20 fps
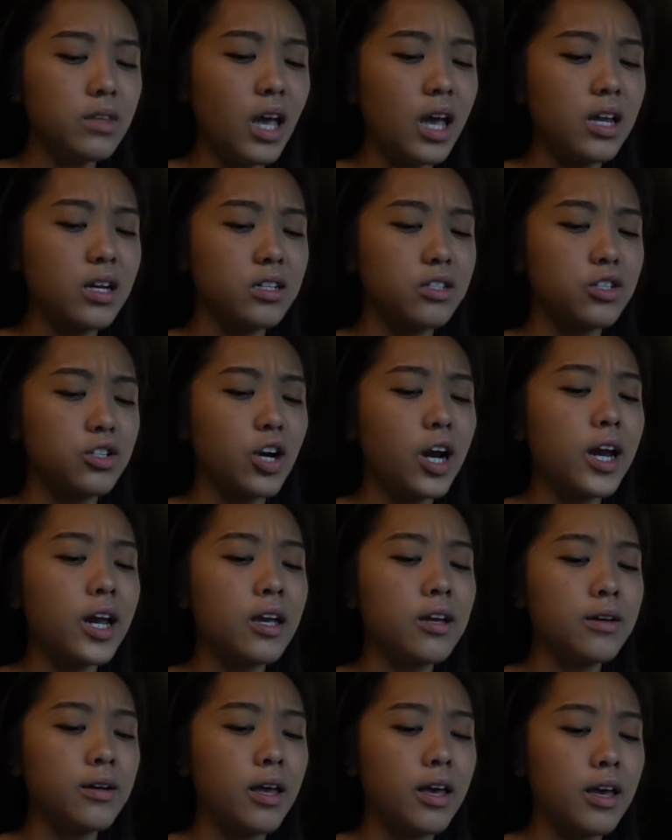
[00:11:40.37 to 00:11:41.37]
And it's
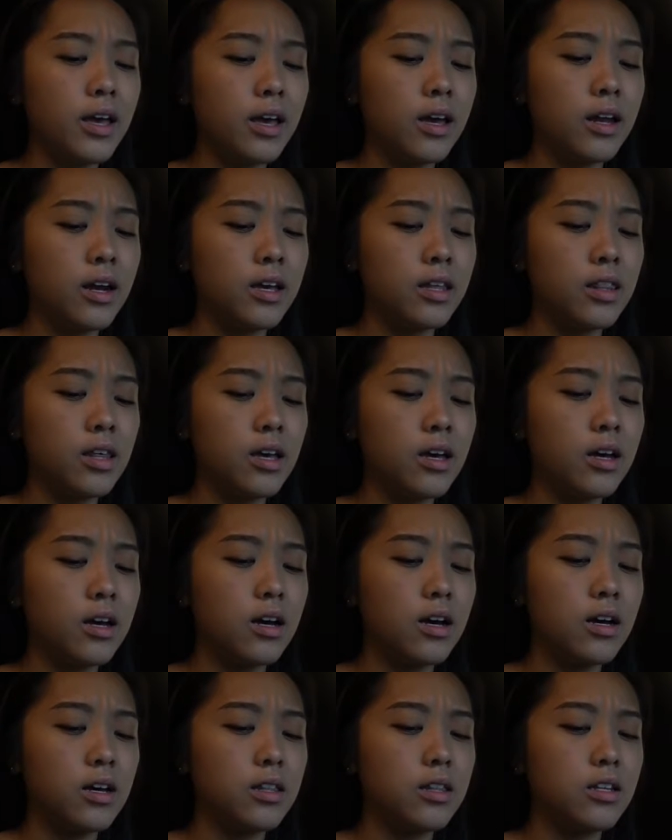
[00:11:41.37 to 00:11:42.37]
great, and I think
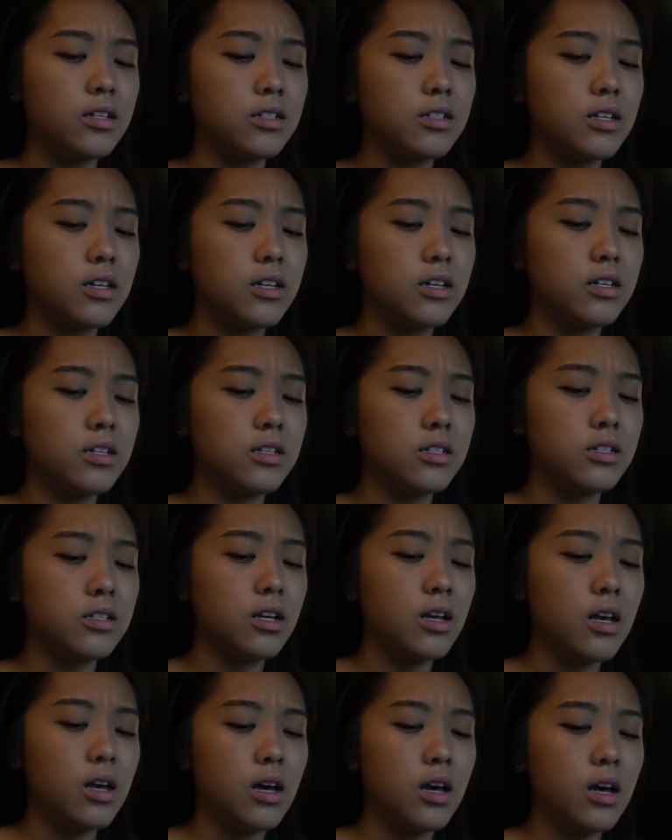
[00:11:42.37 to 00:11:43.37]

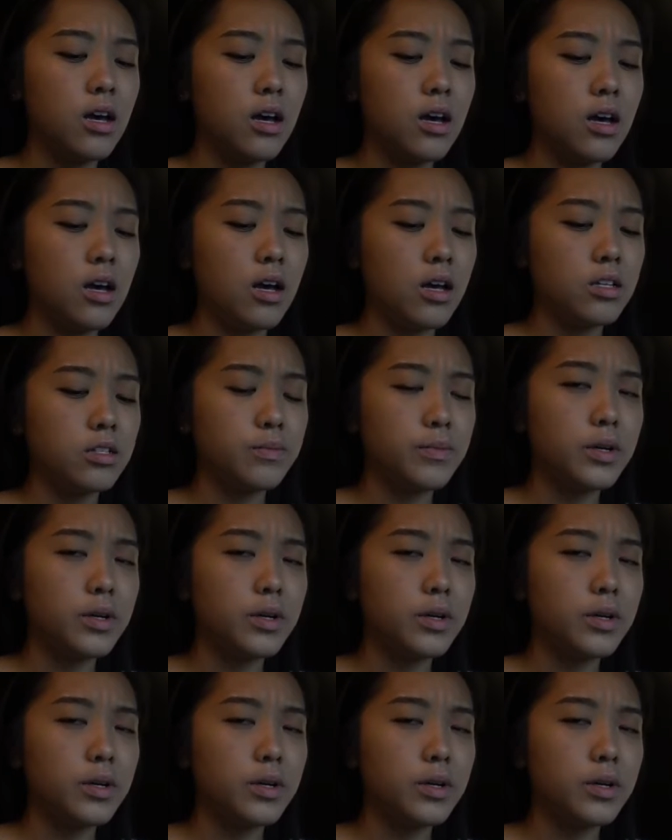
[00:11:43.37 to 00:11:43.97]
it's